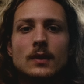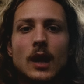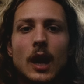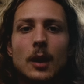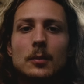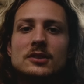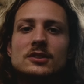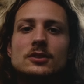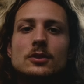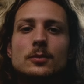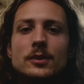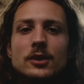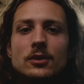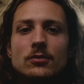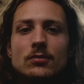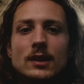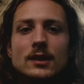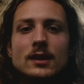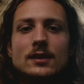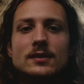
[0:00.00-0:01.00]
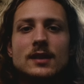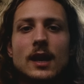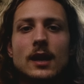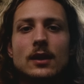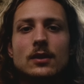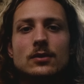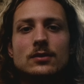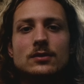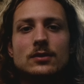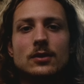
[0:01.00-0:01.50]
I'm assuming you read the
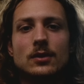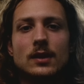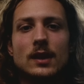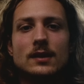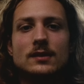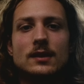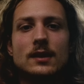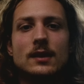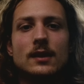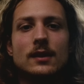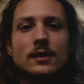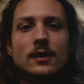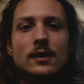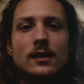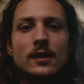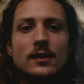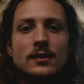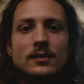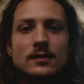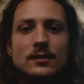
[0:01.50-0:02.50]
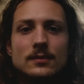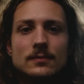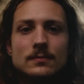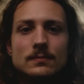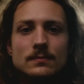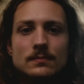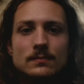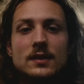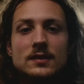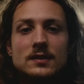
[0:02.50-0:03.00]
title, so let's get into this.
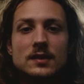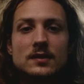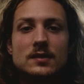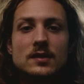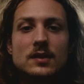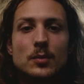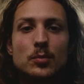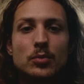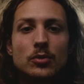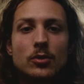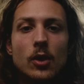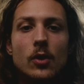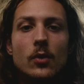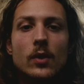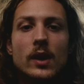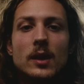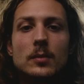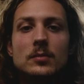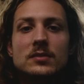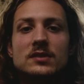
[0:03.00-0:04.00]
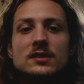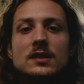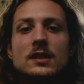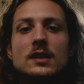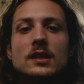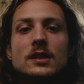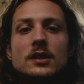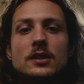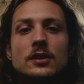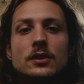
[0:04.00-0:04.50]
This is the Proaim
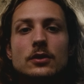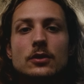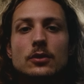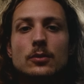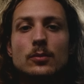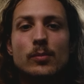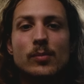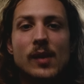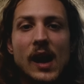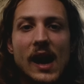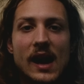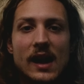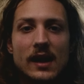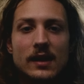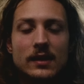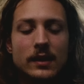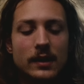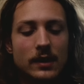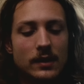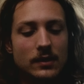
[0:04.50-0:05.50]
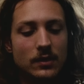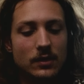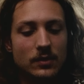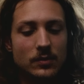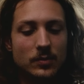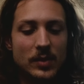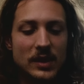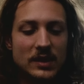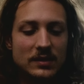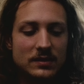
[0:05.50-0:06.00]
Cine Cube bag. It is
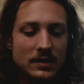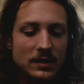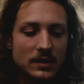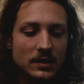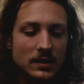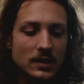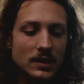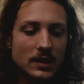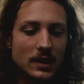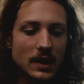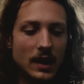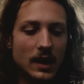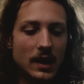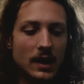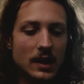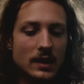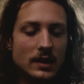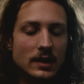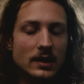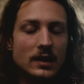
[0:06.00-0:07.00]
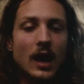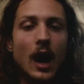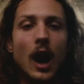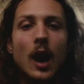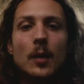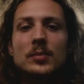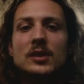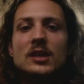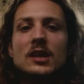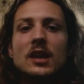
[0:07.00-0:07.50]
basically a
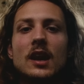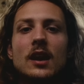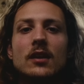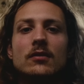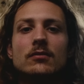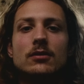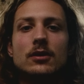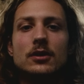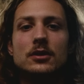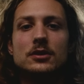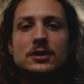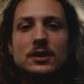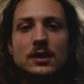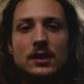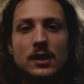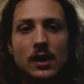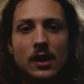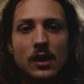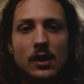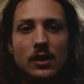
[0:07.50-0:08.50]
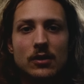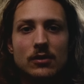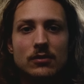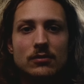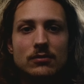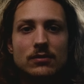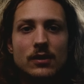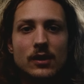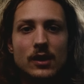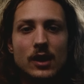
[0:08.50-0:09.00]
copycat version
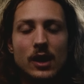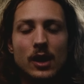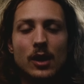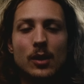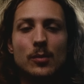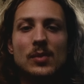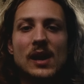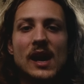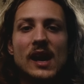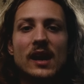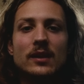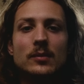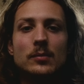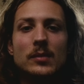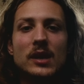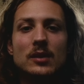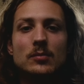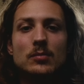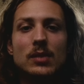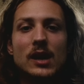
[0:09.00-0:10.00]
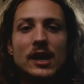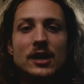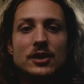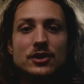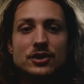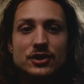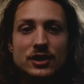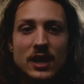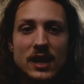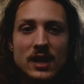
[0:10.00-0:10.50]
of a bag made by
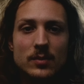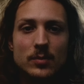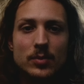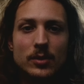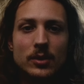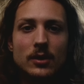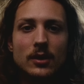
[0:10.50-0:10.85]
Shape.